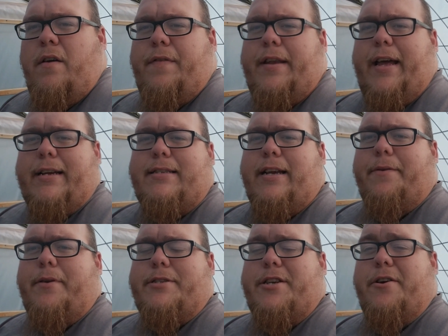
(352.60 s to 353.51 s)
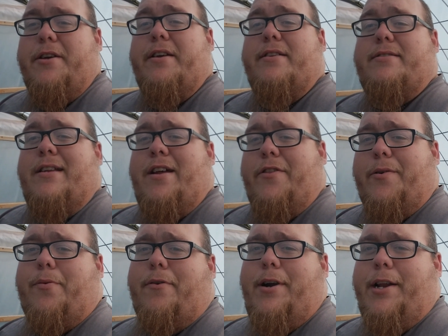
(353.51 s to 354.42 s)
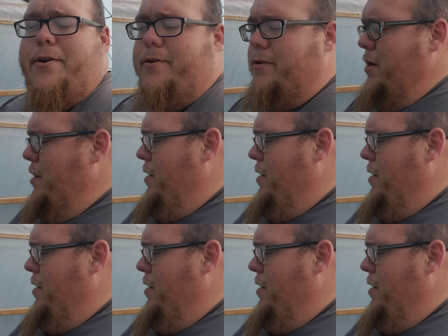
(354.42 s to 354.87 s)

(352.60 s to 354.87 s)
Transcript: the next thing I want to show you is another perennial.